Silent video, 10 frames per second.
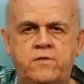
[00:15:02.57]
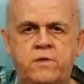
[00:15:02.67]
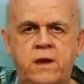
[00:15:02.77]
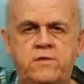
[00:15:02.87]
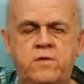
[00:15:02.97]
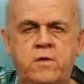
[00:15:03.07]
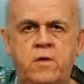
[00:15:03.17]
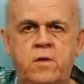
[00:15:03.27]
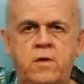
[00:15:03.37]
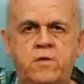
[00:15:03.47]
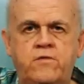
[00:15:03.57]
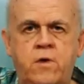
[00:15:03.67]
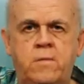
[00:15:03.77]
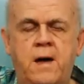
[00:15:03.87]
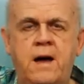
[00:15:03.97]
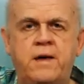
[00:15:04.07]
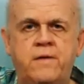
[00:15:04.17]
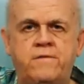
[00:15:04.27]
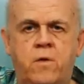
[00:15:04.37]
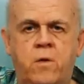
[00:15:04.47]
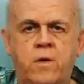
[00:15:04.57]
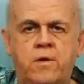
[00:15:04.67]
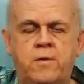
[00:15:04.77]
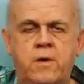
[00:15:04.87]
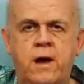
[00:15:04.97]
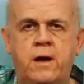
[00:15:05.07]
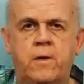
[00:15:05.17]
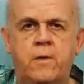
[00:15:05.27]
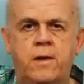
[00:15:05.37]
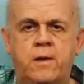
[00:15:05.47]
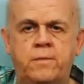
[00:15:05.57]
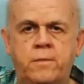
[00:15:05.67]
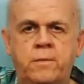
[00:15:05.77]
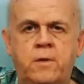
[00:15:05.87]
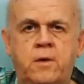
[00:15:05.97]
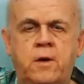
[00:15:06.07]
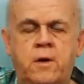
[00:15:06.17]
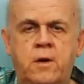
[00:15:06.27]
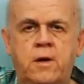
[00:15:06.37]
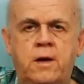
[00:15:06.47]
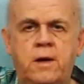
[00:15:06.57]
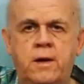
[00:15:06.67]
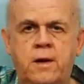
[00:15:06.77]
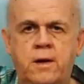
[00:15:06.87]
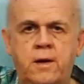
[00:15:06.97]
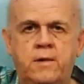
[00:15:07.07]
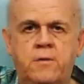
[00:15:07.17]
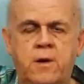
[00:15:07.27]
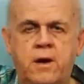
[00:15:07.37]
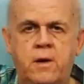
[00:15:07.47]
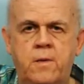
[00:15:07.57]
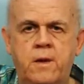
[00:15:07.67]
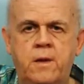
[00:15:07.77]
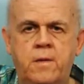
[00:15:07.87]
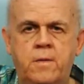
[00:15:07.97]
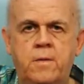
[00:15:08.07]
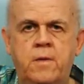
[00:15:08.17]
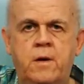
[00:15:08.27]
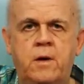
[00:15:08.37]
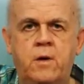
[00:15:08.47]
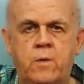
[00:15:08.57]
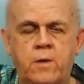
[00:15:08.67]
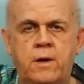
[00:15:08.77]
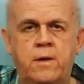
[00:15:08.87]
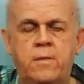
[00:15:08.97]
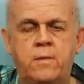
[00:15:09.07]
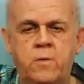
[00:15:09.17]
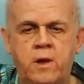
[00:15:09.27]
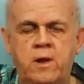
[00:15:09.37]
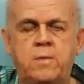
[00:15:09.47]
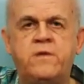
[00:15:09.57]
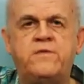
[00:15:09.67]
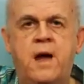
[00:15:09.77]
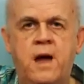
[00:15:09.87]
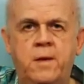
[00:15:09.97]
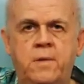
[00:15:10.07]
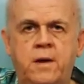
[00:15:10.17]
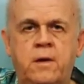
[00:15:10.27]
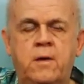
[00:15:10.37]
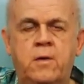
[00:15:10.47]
just let you strum back and forth. Create a rhythm. And create a rhythm. Rhythm is timing.